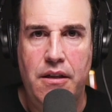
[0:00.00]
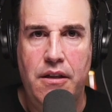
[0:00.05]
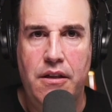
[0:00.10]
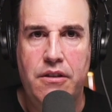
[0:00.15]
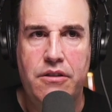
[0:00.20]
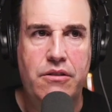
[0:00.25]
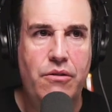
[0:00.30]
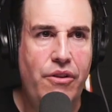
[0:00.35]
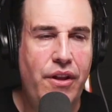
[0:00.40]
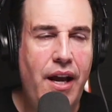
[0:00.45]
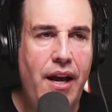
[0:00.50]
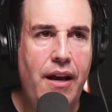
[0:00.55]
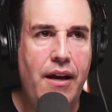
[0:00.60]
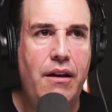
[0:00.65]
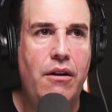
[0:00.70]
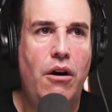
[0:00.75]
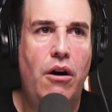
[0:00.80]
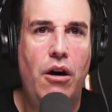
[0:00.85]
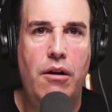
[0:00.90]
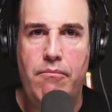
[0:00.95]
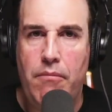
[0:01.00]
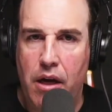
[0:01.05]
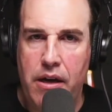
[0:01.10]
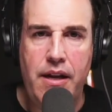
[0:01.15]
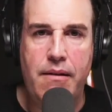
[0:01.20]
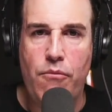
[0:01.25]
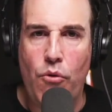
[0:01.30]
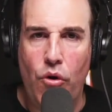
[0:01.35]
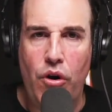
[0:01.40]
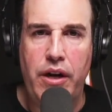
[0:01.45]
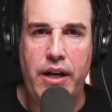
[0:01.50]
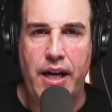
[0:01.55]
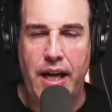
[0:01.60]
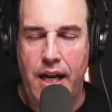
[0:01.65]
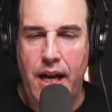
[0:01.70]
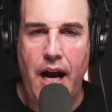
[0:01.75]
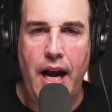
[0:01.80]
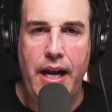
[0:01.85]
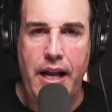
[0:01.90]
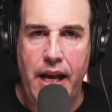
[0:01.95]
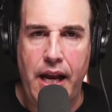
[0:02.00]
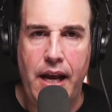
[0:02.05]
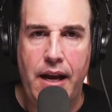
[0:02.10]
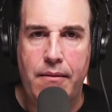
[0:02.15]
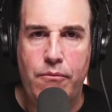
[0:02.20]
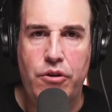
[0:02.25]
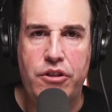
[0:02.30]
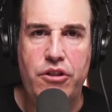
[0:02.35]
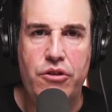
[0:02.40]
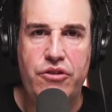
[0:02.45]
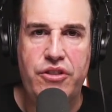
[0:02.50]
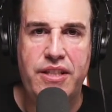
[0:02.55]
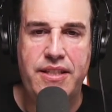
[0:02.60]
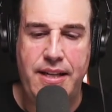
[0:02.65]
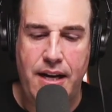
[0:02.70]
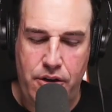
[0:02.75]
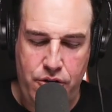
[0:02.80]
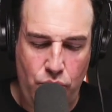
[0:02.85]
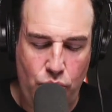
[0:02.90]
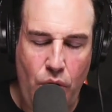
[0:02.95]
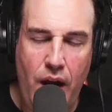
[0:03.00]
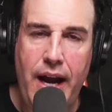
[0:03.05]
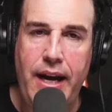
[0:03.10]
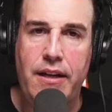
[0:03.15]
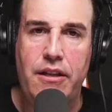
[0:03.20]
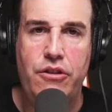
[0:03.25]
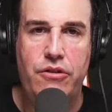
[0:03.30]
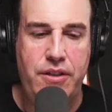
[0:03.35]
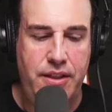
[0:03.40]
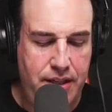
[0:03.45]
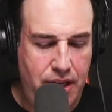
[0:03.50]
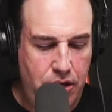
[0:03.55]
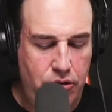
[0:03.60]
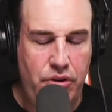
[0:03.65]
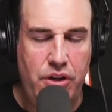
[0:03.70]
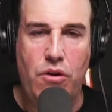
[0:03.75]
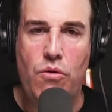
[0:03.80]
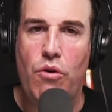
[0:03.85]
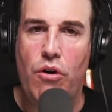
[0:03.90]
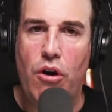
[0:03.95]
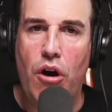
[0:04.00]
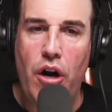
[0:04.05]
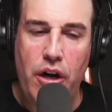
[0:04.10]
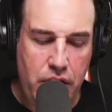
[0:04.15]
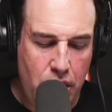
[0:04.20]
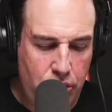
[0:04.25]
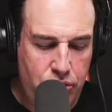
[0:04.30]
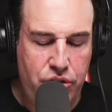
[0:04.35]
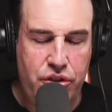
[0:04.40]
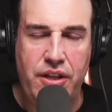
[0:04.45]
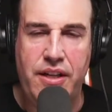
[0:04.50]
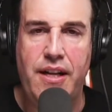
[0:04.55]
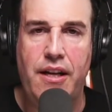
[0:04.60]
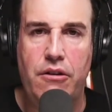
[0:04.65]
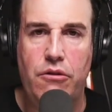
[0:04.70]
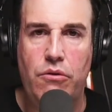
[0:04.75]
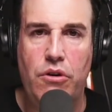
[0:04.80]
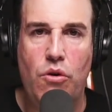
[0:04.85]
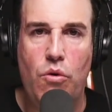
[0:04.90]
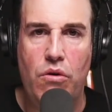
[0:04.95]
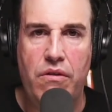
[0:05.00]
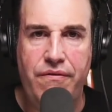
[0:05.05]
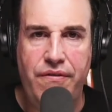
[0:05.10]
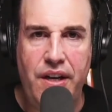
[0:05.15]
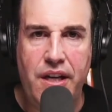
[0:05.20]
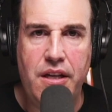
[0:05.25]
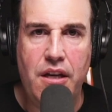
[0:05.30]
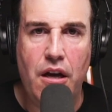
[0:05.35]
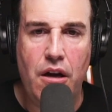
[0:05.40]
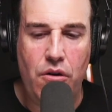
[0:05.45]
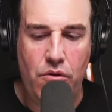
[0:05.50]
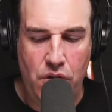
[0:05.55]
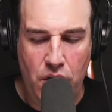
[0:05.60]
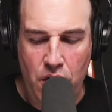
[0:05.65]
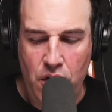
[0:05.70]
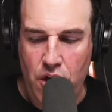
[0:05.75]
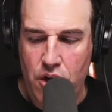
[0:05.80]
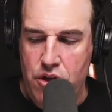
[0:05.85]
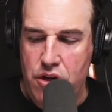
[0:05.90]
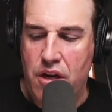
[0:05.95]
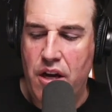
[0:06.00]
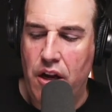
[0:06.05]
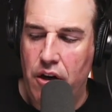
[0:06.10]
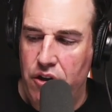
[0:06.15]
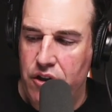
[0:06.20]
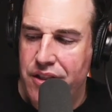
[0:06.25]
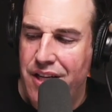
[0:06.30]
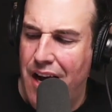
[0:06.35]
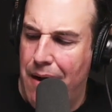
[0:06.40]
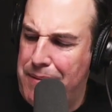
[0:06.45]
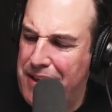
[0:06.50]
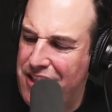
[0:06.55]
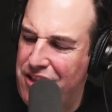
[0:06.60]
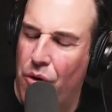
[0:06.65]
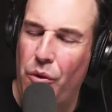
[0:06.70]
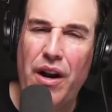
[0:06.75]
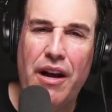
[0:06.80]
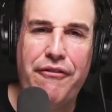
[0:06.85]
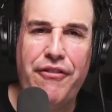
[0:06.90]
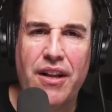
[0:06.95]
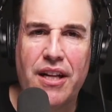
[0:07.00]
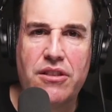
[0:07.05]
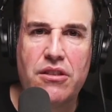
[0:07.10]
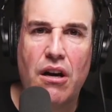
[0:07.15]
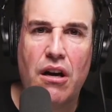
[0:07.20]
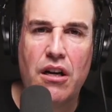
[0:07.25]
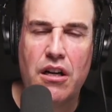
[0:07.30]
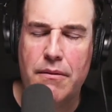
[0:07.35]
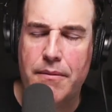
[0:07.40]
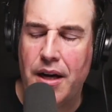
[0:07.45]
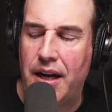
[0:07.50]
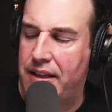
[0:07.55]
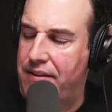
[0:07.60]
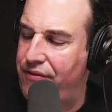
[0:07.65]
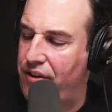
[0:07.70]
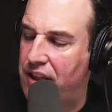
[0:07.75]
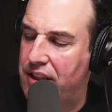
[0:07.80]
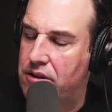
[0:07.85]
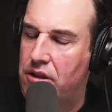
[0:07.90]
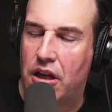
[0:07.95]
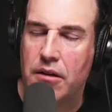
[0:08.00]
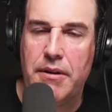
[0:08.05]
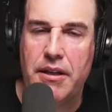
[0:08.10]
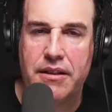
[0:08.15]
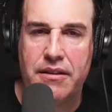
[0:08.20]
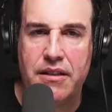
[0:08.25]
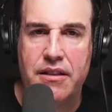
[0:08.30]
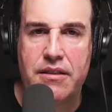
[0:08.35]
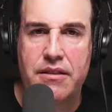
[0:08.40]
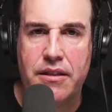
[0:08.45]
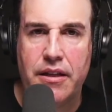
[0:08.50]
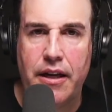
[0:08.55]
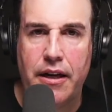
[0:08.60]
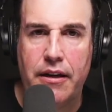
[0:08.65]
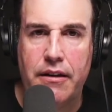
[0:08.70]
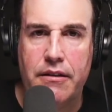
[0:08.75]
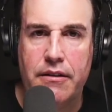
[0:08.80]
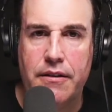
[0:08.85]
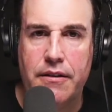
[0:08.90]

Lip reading: So then on Monday morning at 9 a.m., when you sit down to write, you sit down to record audio, you sit down to record video, you got other topics. You know what I feel like talking about? I feel like talking about this today.